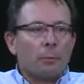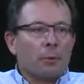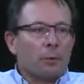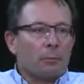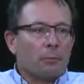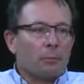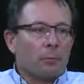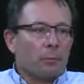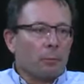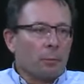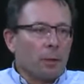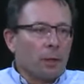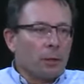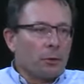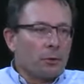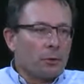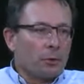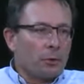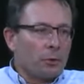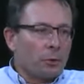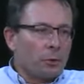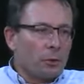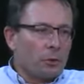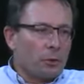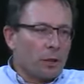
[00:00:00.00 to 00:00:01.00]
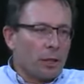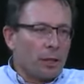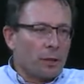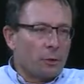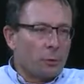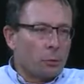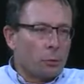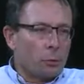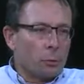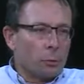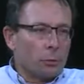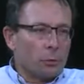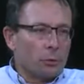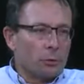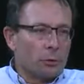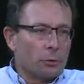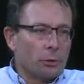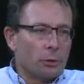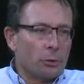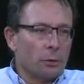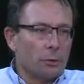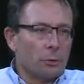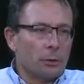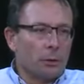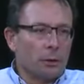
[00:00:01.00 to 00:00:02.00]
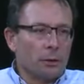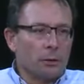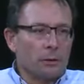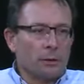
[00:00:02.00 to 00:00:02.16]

information at all? So